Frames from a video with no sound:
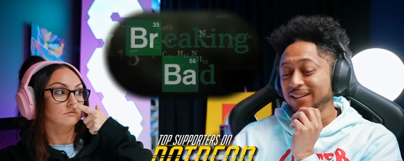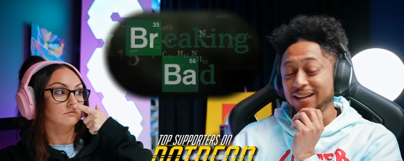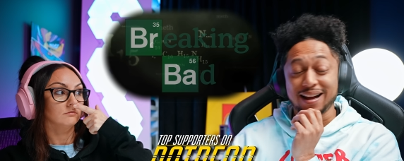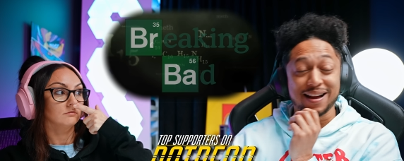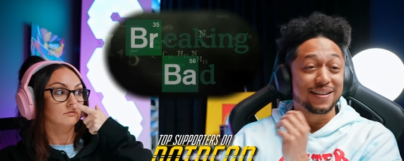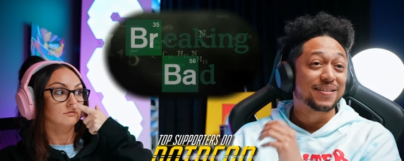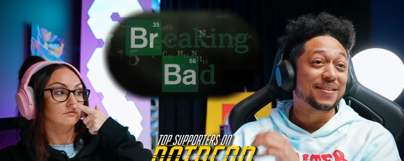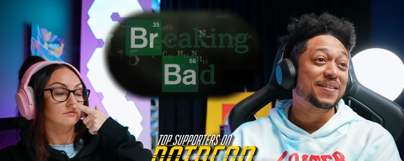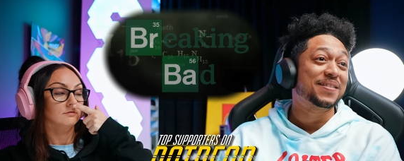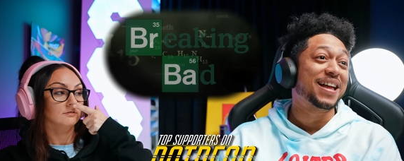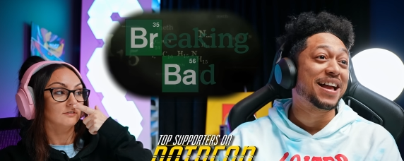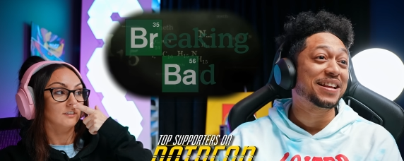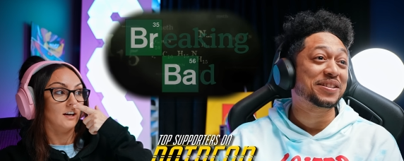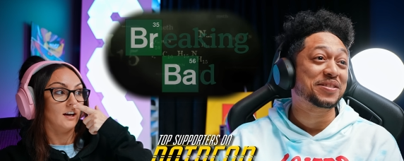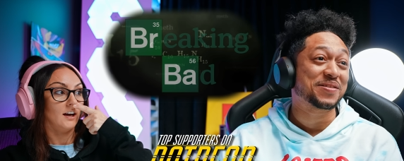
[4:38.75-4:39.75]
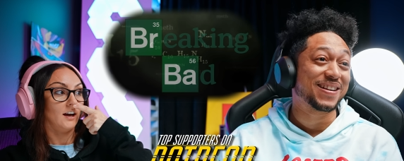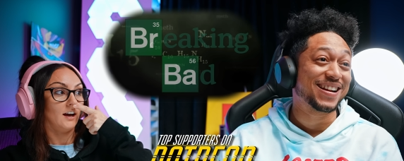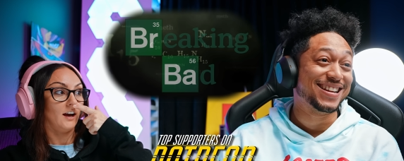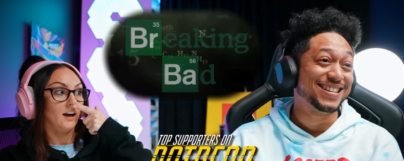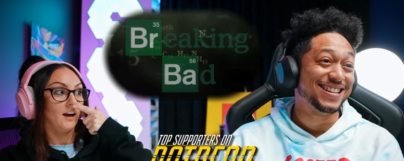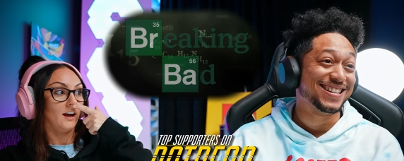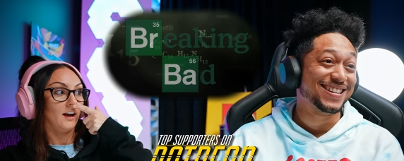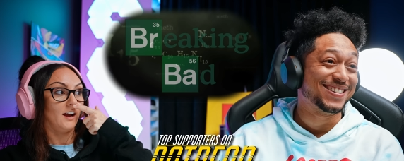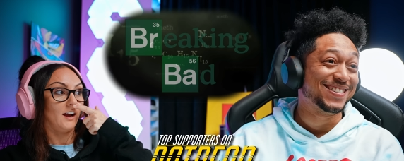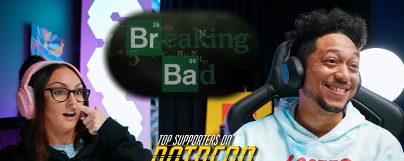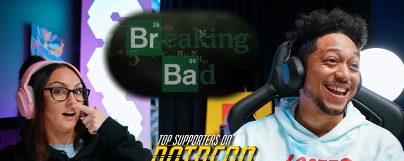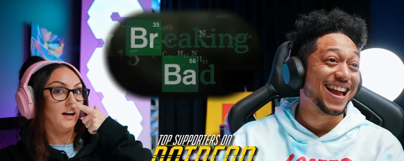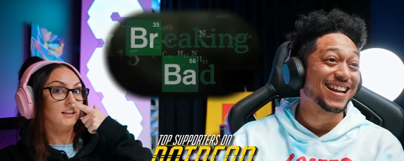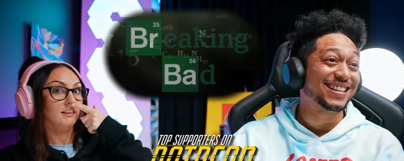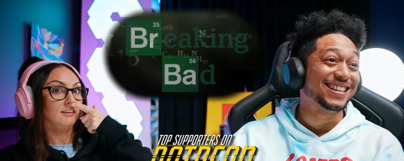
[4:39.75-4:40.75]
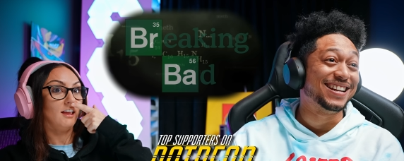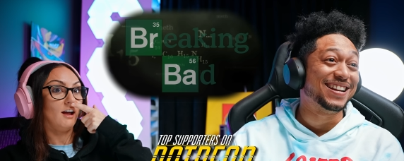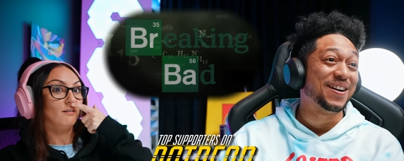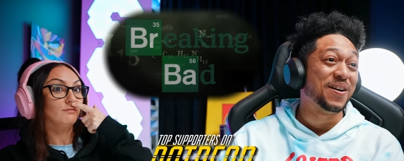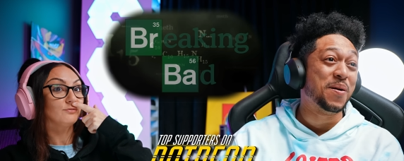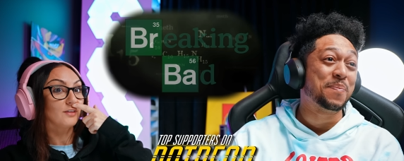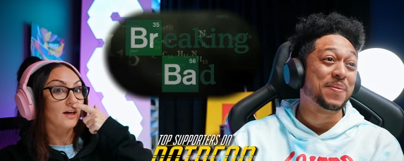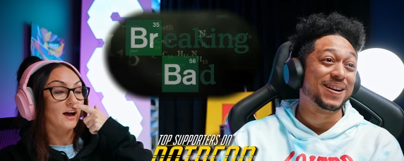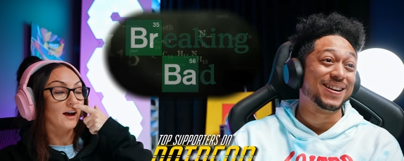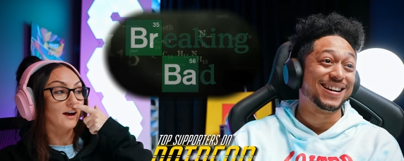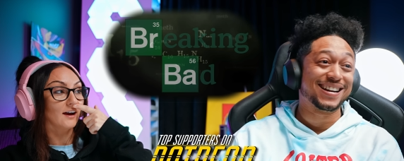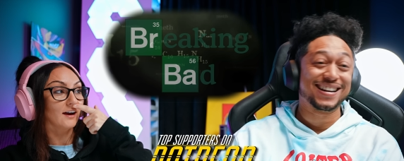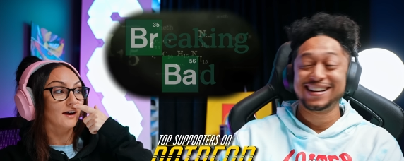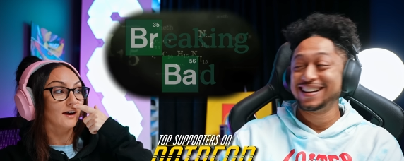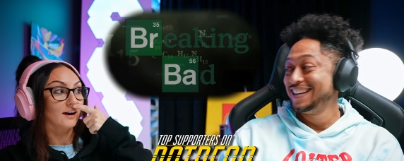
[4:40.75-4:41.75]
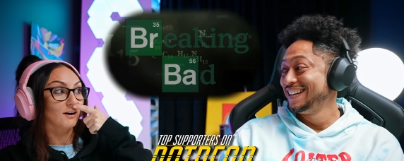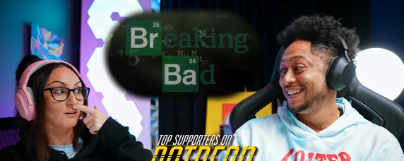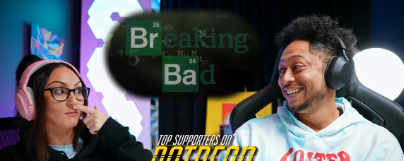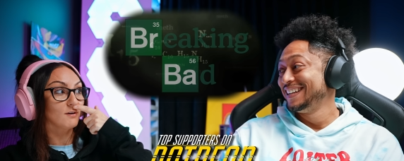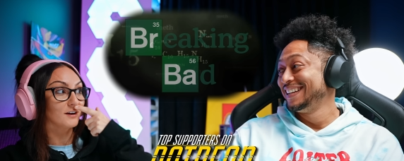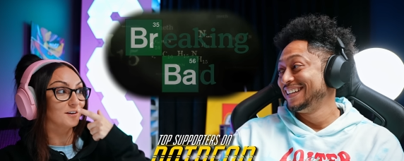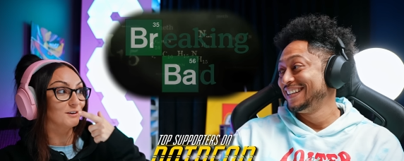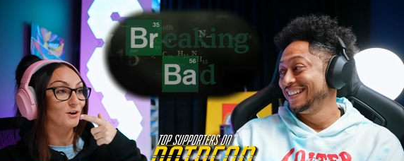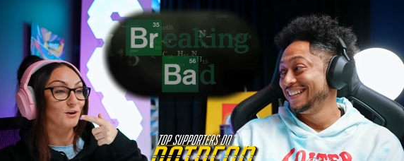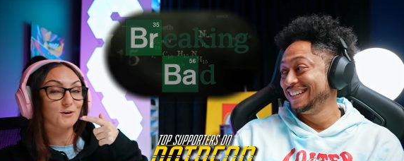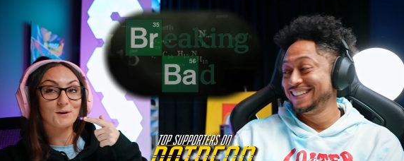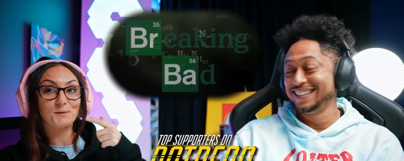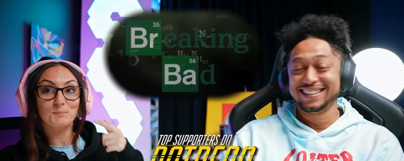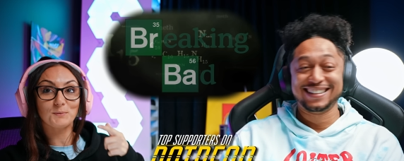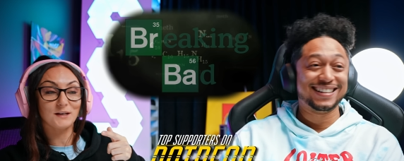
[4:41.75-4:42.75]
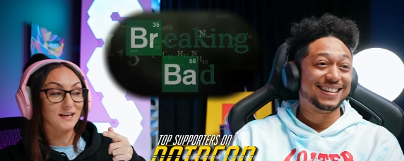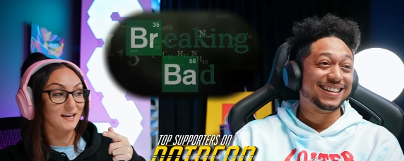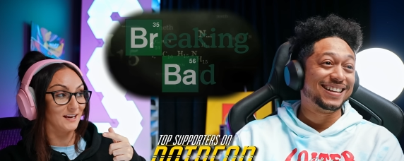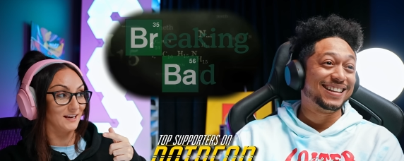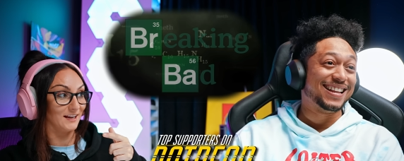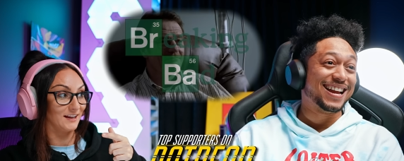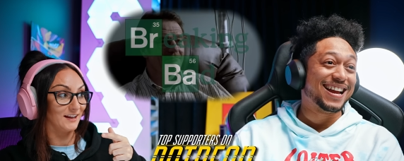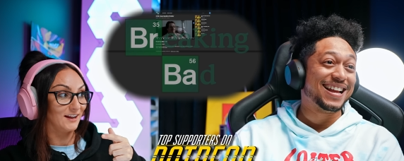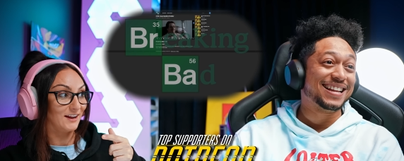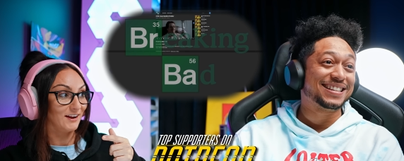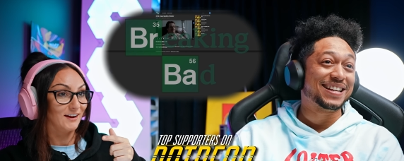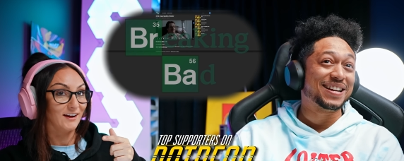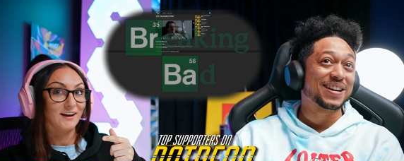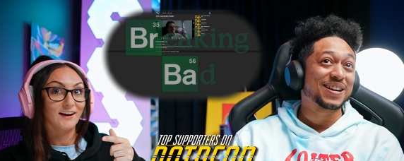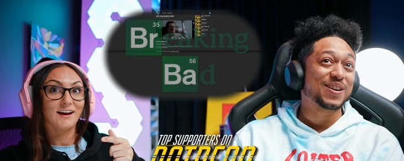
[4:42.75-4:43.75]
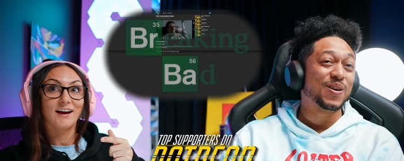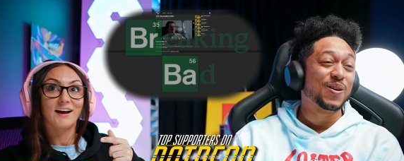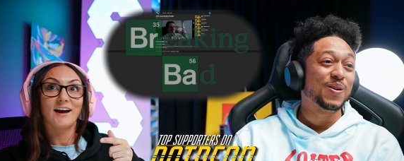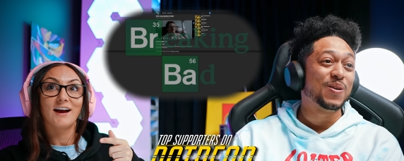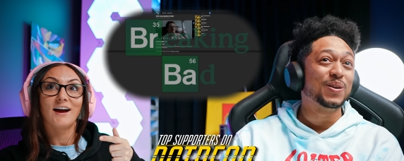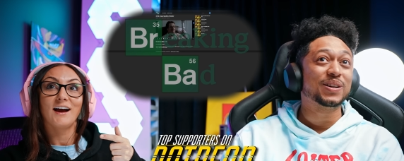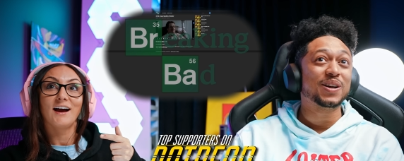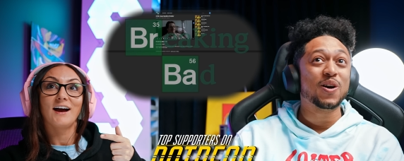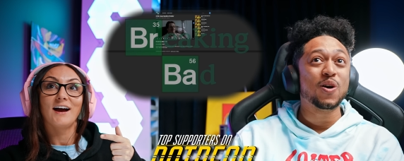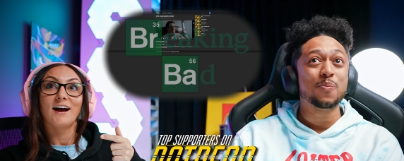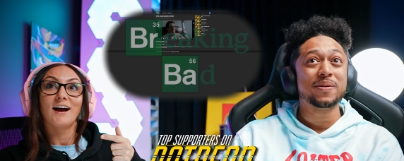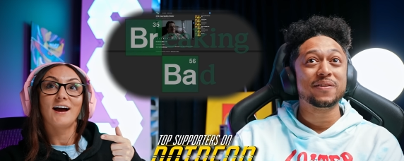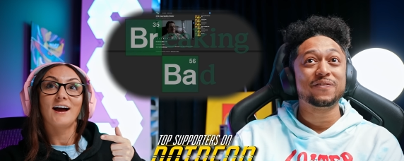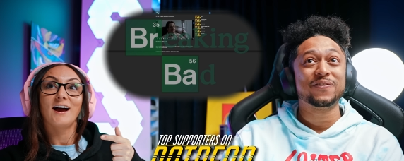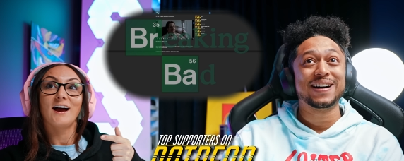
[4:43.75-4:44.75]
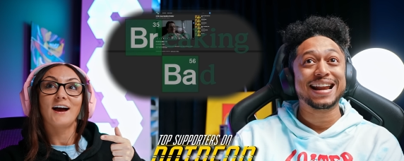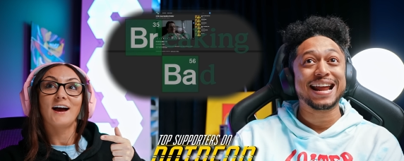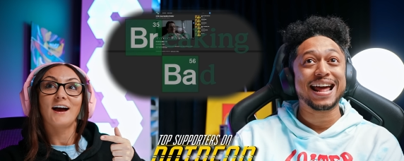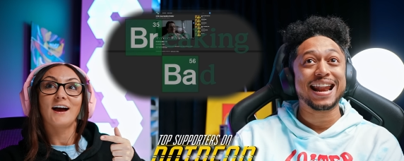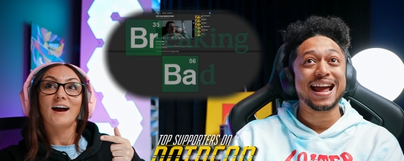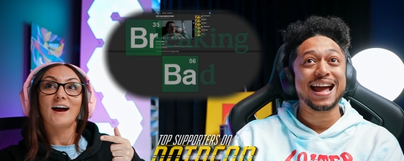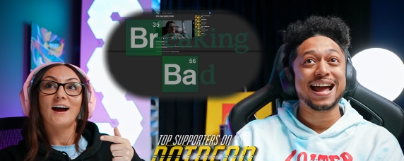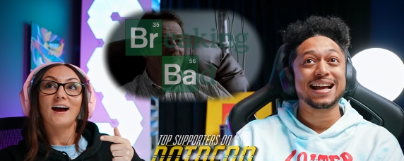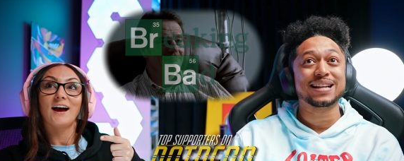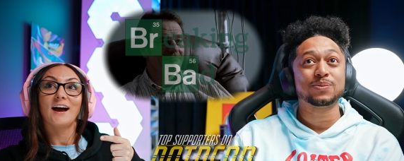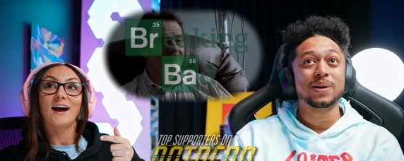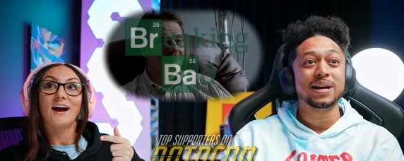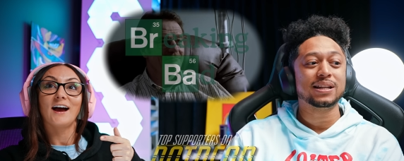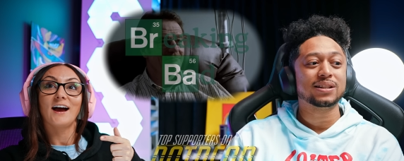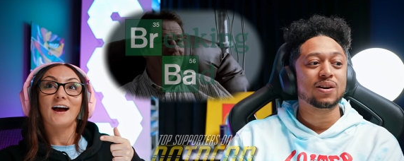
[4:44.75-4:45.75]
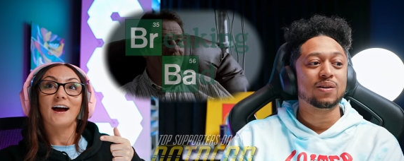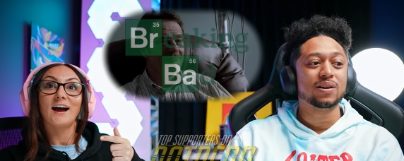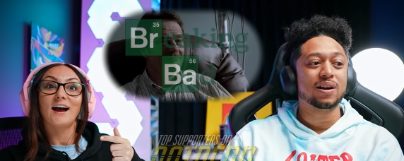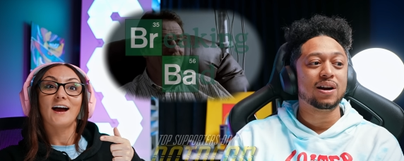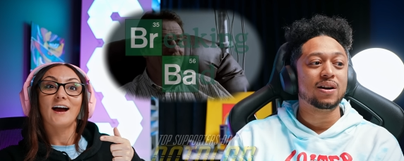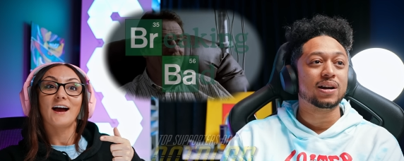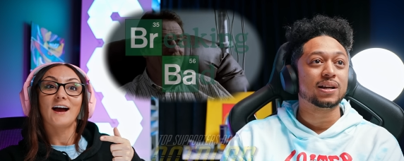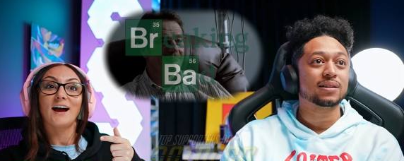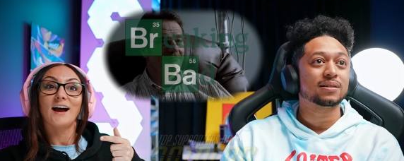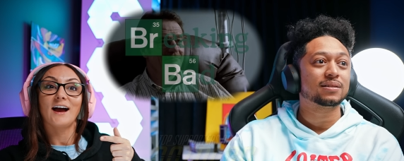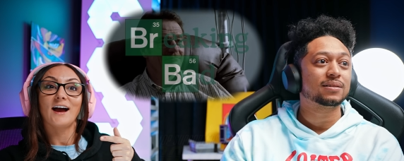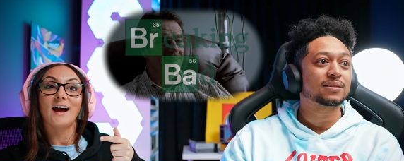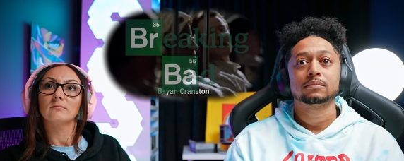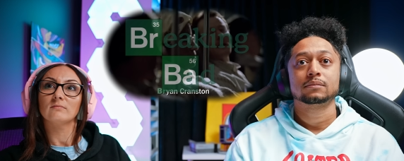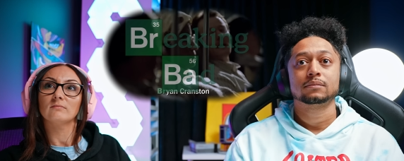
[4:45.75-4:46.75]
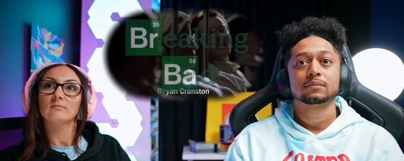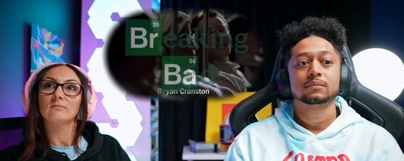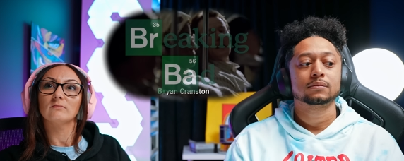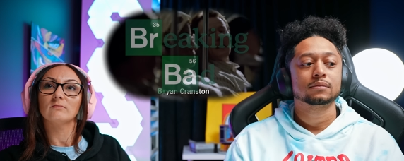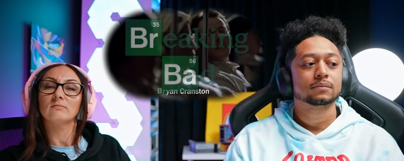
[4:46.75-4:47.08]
Speaker 1: I don't know. That's crazy though. That's an opener. That.
Speaker 2: What an opening.
Speaker 1: That's a cold open for that ass. What is going on? Hmm.